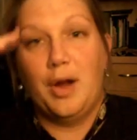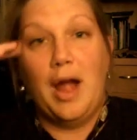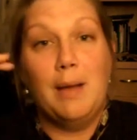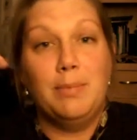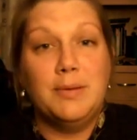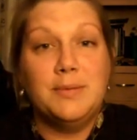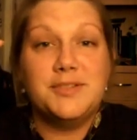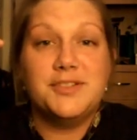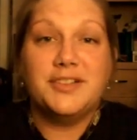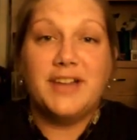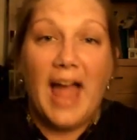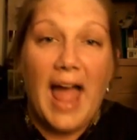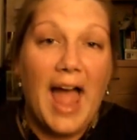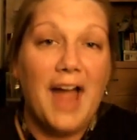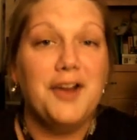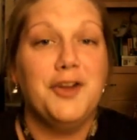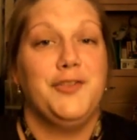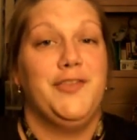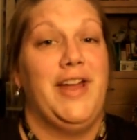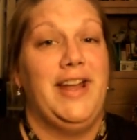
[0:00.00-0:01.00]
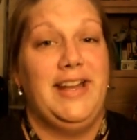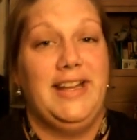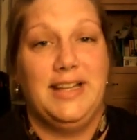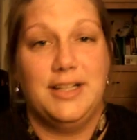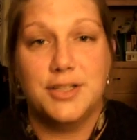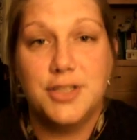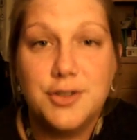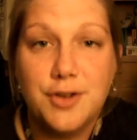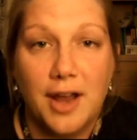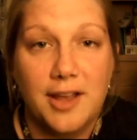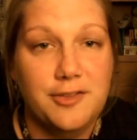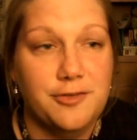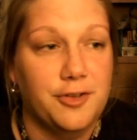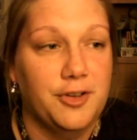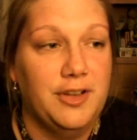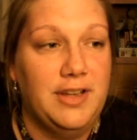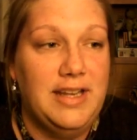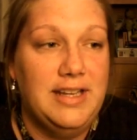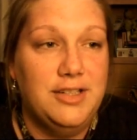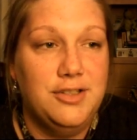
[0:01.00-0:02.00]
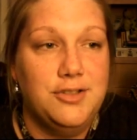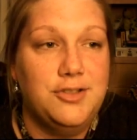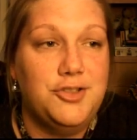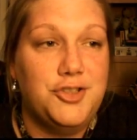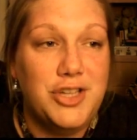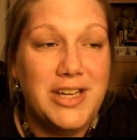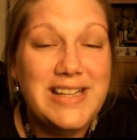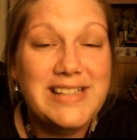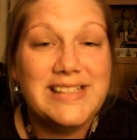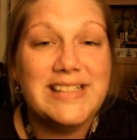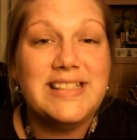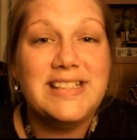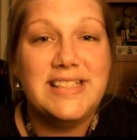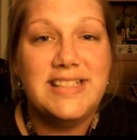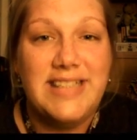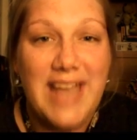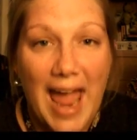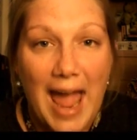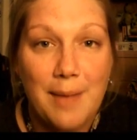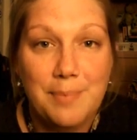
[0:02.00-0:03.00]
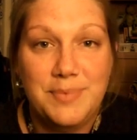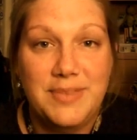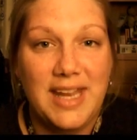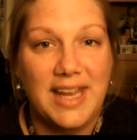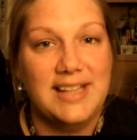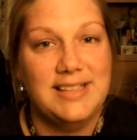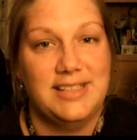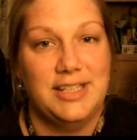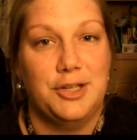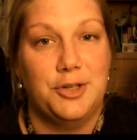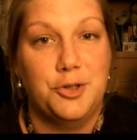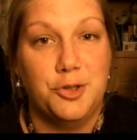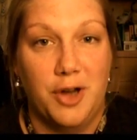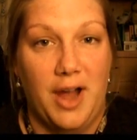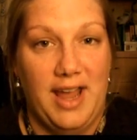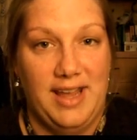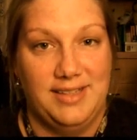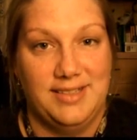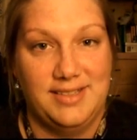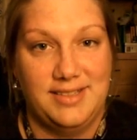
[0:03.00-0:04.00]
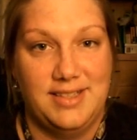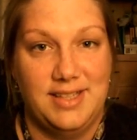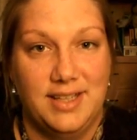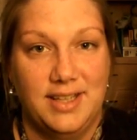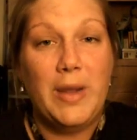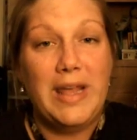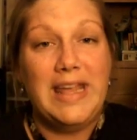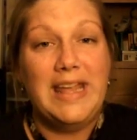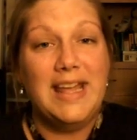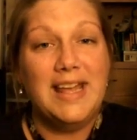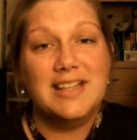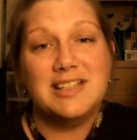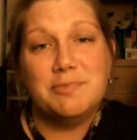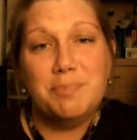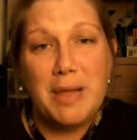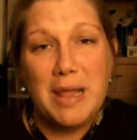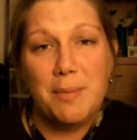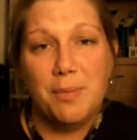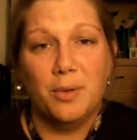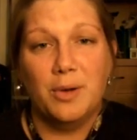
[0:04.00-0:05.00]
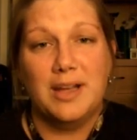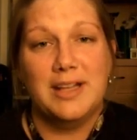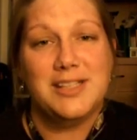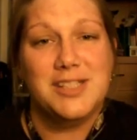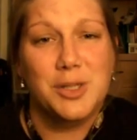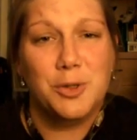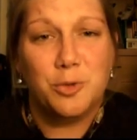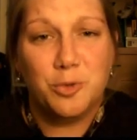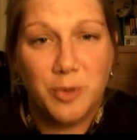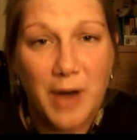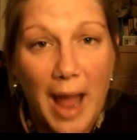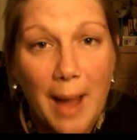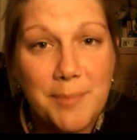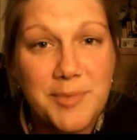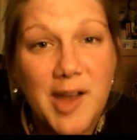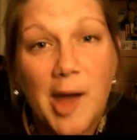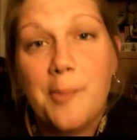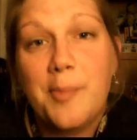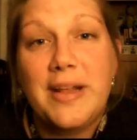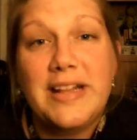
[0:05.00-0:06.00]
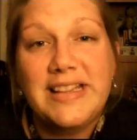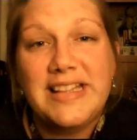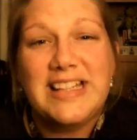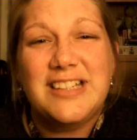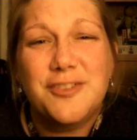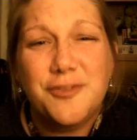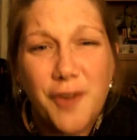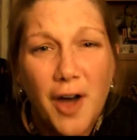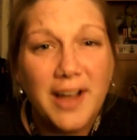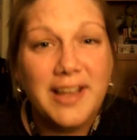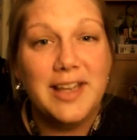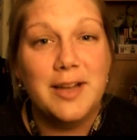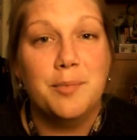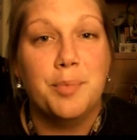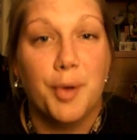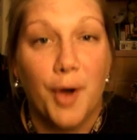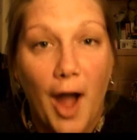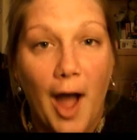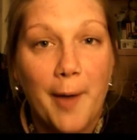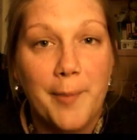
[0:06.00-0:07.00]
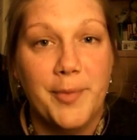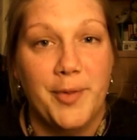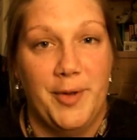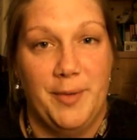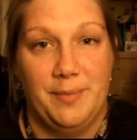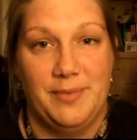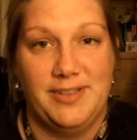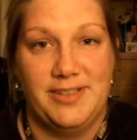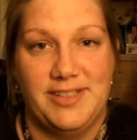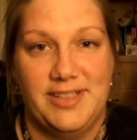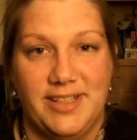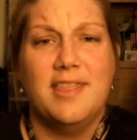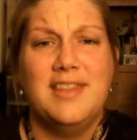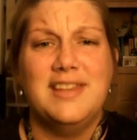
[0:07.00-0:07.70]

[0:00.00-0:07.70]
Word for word: Problems are aggravating and stressful and Jesus tap dancing Christ. We as people get so wrapped up in these fucking problems.